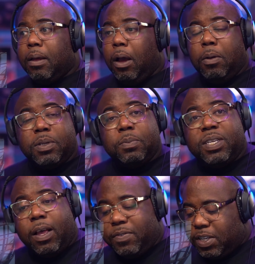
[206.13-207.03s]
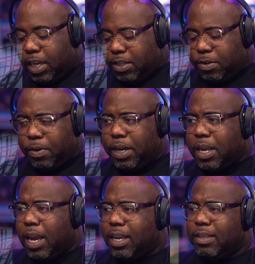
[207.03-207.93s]
Oh, some self-censoring,
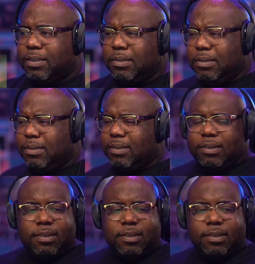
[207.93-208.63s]
guys. Oh.